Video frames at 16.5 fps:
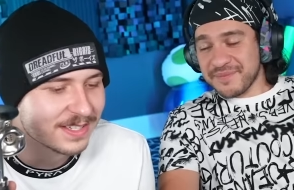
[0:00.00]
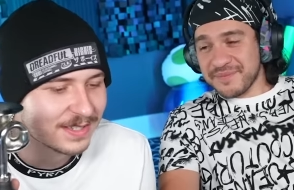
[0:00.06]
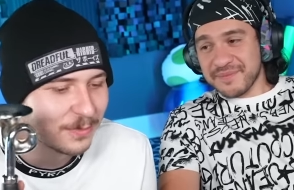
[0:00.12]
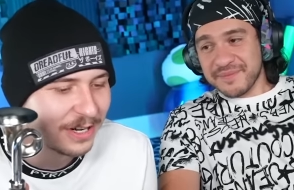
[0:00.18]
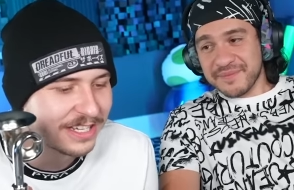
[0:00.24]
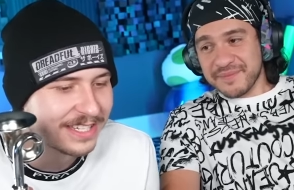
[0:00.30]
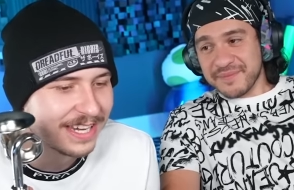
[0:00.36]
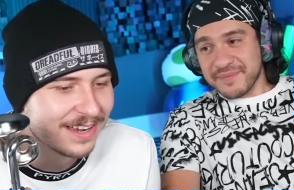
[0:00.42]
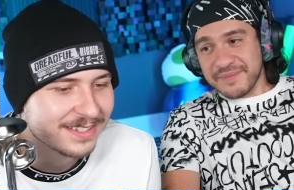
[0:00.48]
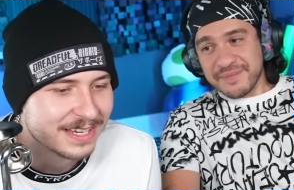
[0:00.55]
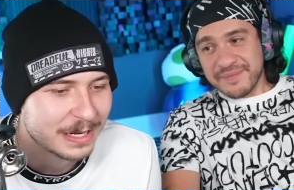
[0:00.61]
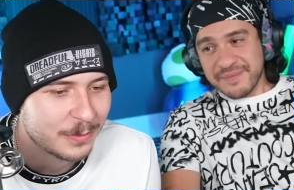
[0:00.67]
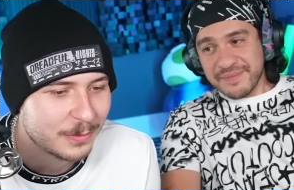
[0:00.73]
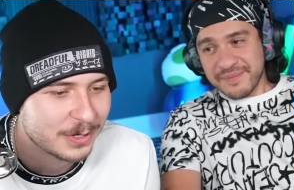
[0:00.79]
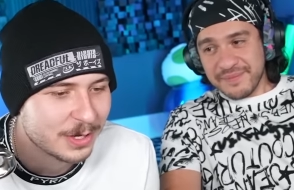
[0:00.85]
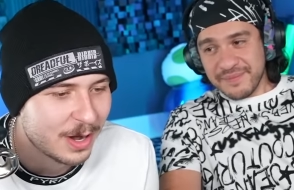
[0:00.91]
Speaker 1: is what it sounds
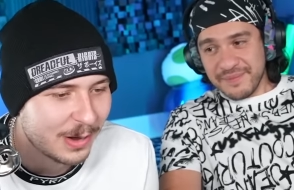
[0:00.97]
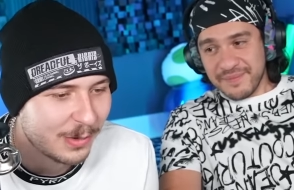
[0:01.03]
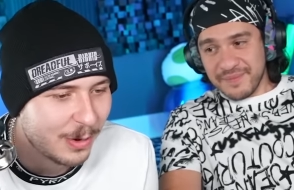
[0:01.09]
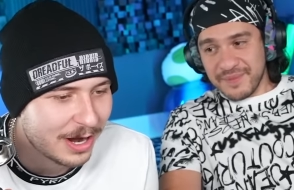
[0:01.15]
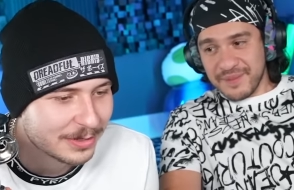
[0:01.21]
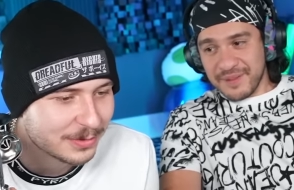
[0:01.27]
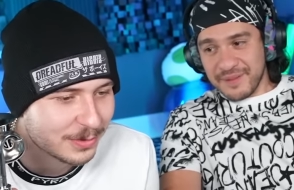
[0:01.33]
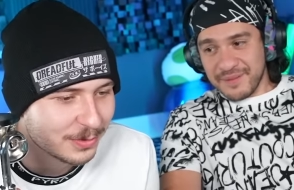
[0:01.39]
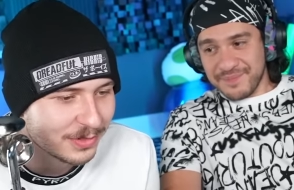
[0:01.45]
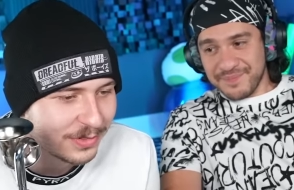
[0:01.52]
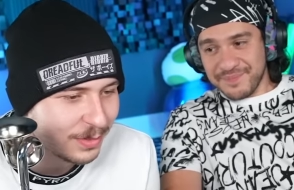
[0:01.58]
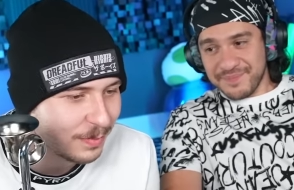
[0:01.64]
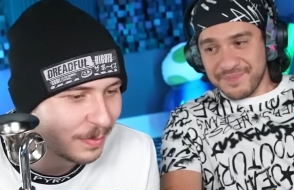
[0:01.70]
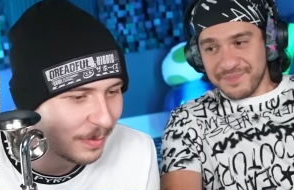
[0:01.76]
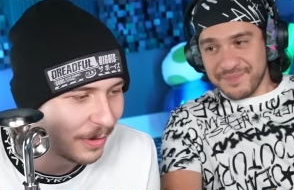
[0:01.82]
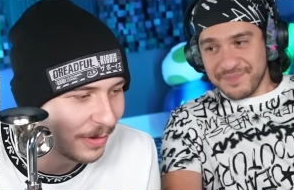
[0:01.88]
like when you all walk through the
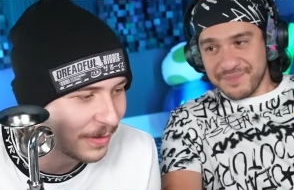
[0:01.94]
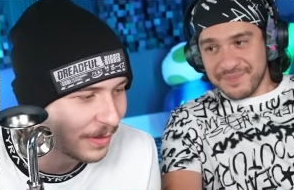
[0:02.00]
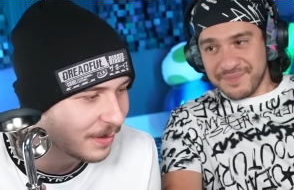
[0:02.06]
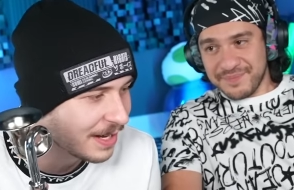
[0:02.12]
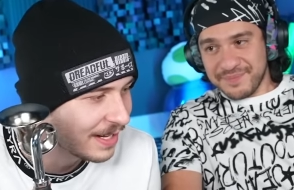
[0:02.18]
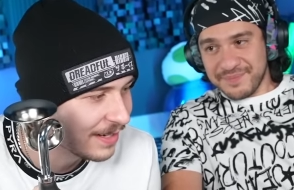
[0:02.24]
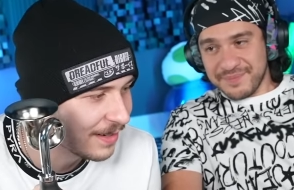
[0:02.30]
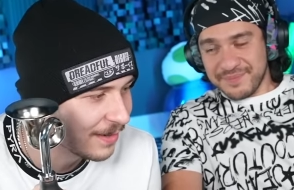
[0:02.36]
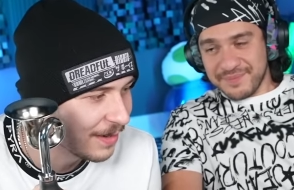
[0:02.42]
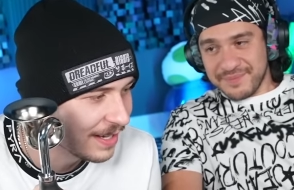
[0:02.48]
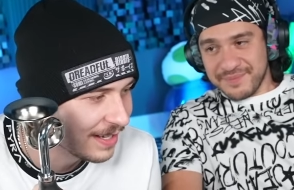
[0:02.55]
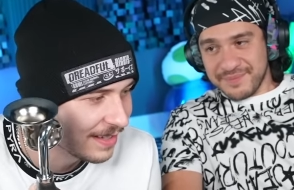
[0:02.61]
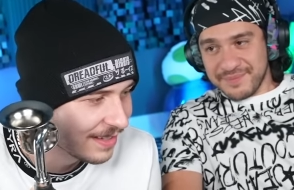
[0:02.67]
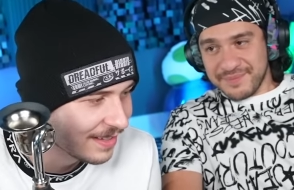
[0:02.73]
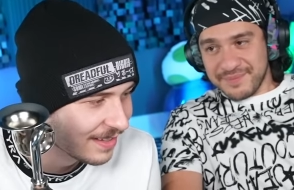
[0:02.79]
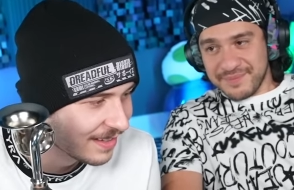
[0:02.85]
supermarket right here. Ready?